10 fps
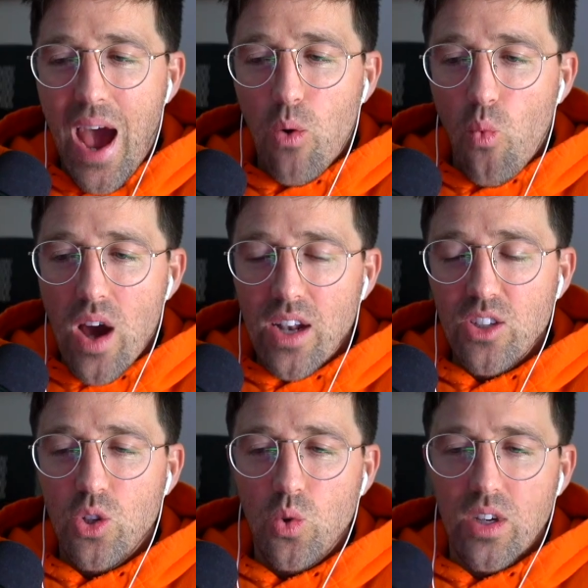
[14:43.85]
want to
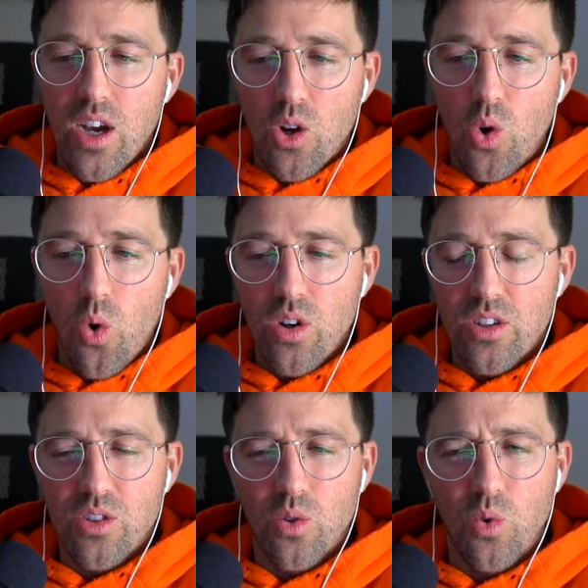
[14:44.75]
do a, a
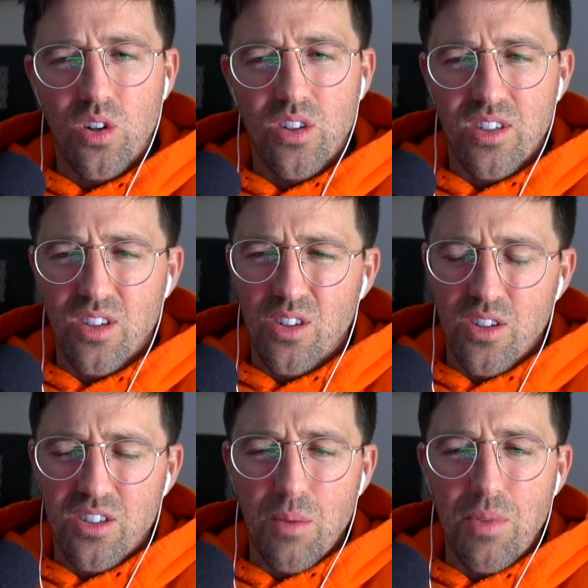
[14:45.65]
course or, or, or,
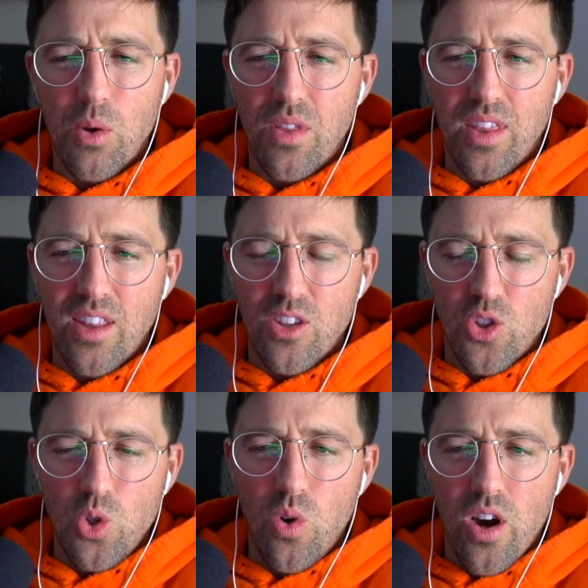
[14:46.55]
something within the
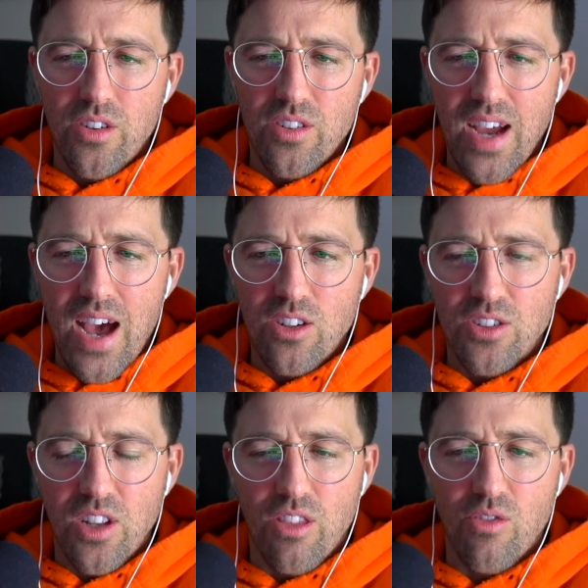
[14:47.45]
$200
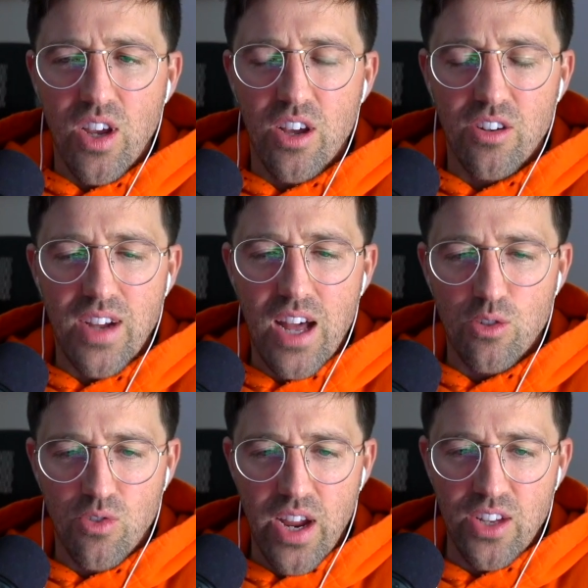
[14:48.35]
to
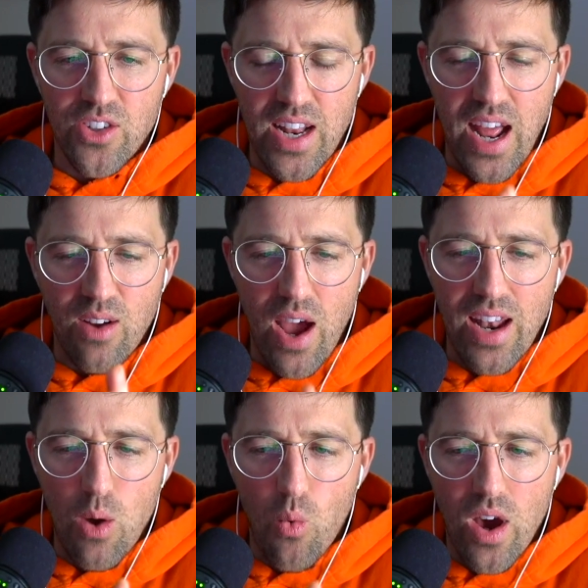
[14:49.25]
$300 range and i and
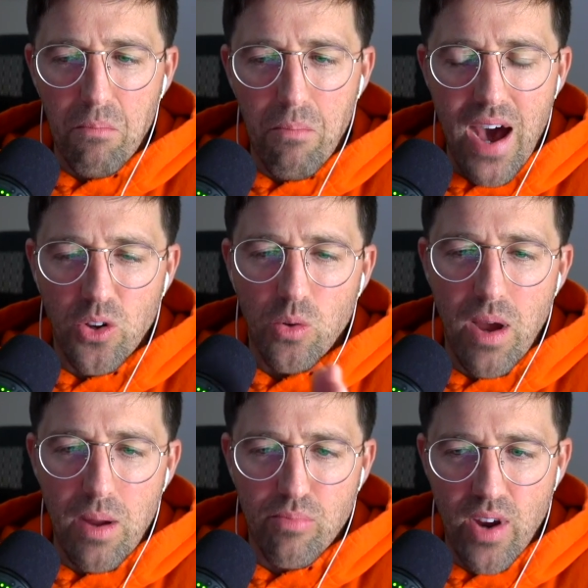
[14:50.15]
i want to model
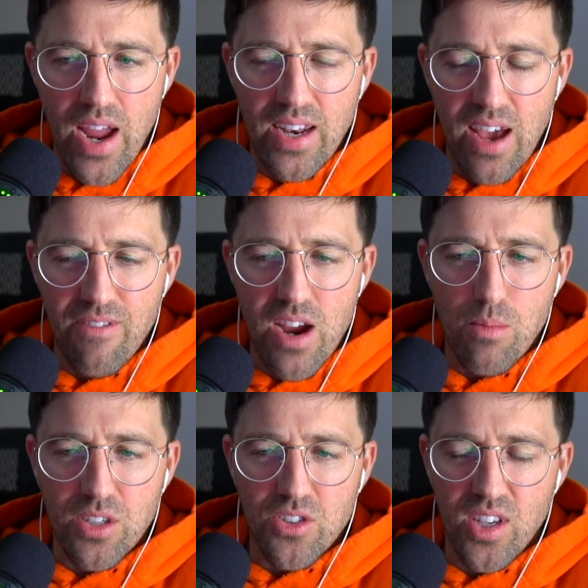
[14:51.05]
my brand i very
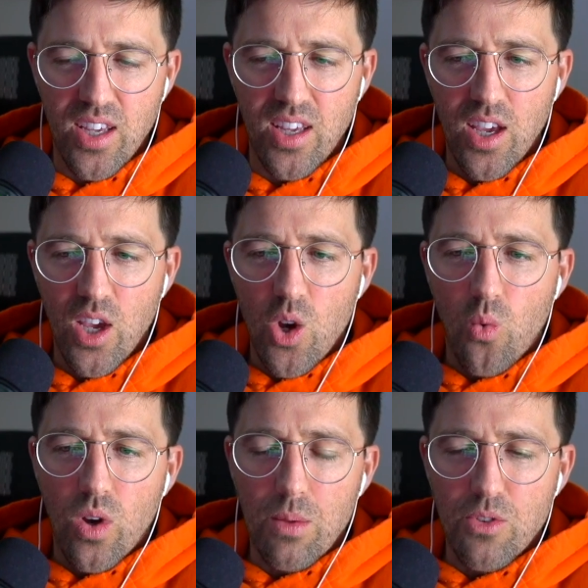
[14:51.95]
much see
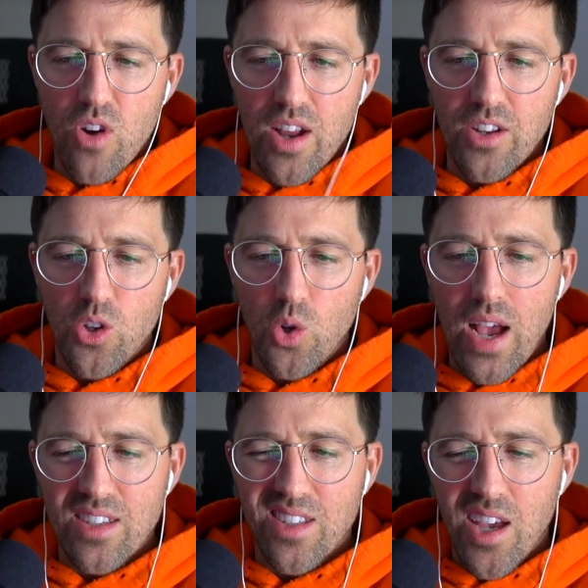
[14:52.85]
what i'm trying to do
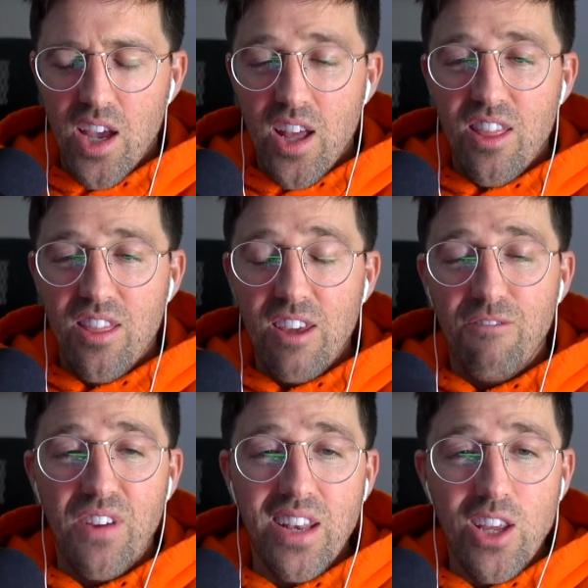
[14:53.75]
as the
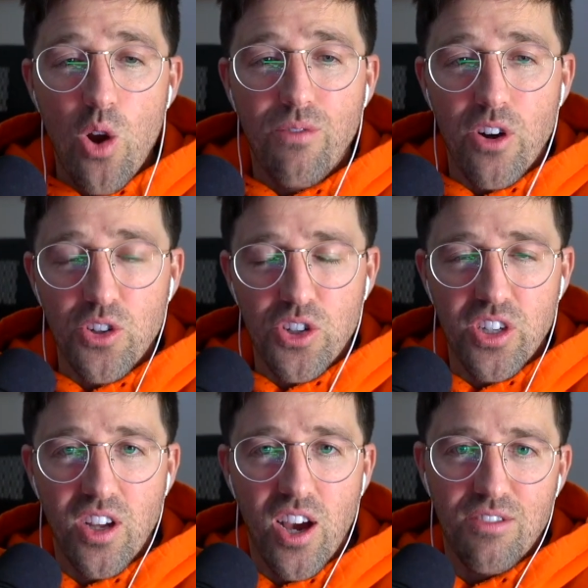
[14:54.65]
video
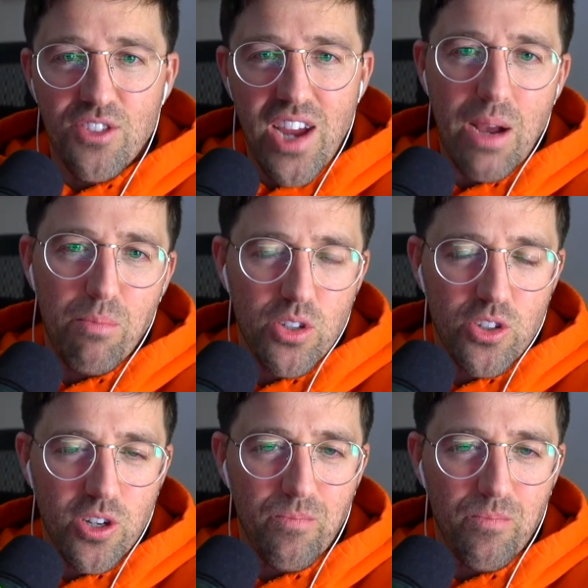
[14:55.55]
version of jack butcher